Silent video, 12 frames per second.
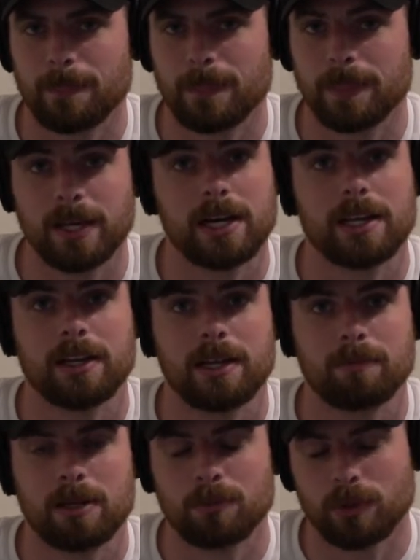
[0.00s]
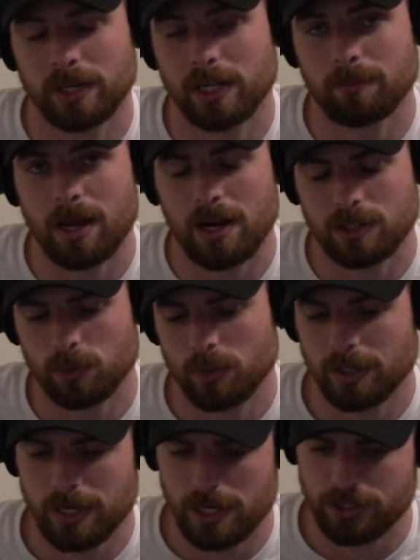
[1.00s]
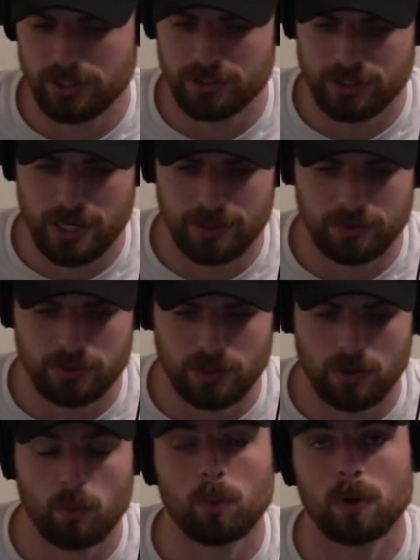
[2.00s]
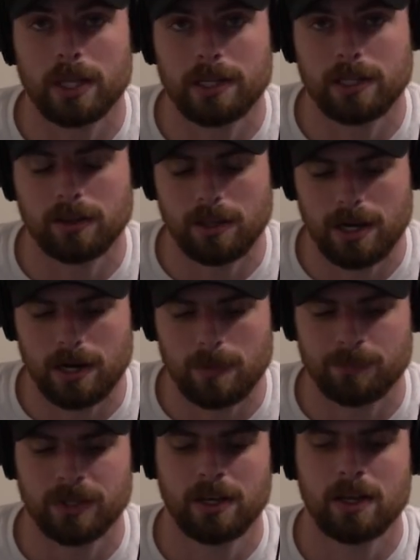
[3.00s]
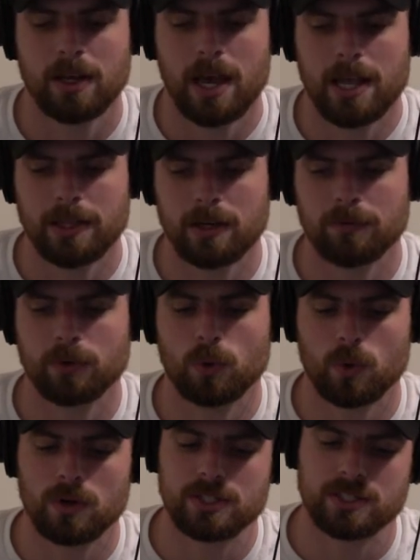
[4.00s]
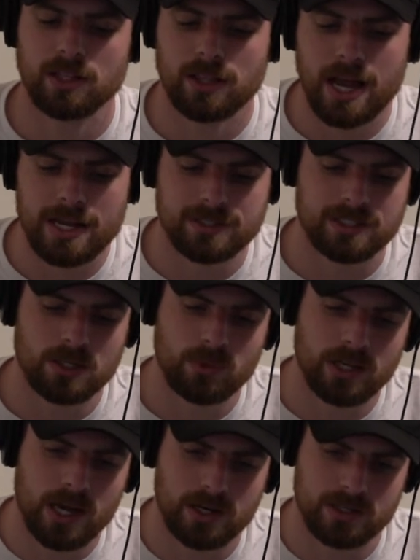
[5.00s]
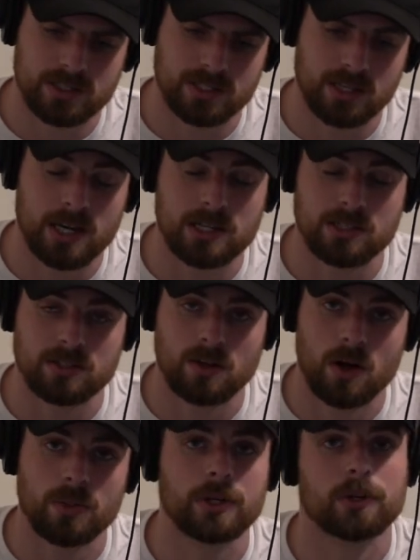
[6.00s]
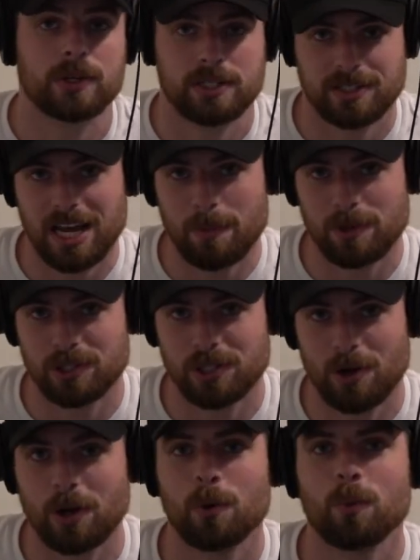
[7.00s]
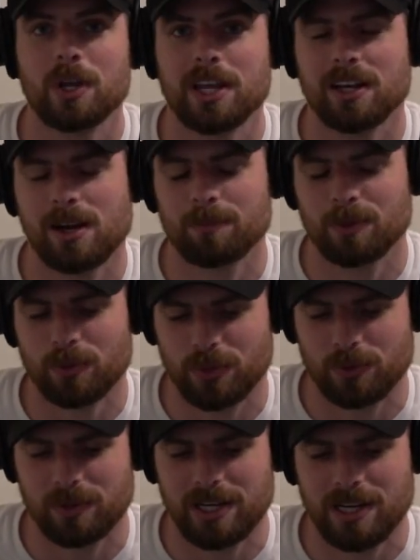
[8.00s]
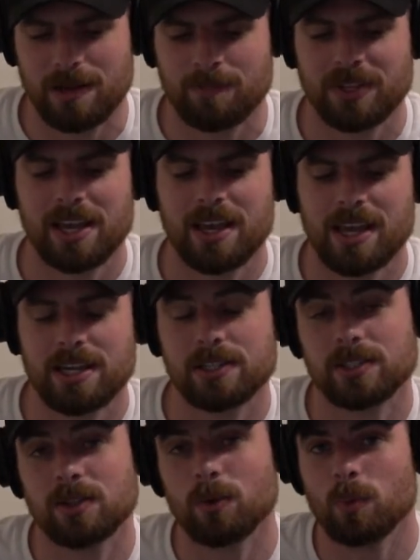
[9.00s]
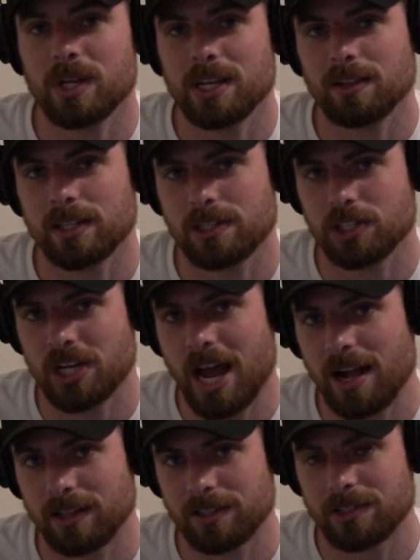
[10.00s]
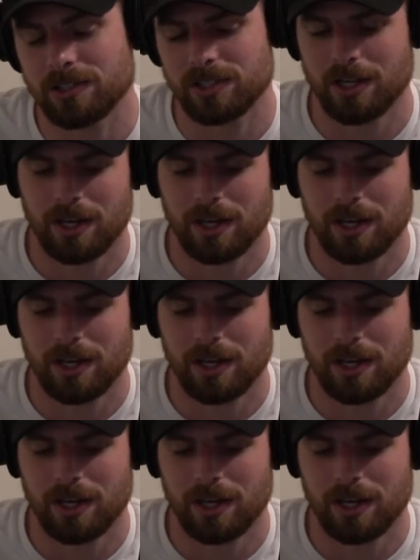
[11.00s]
done and people are getting back to work, I should say. So we'll end it there. And then, of course, the last thing we got to discuss on the Chris Seibert Show, week number 3 is the weekly challenge.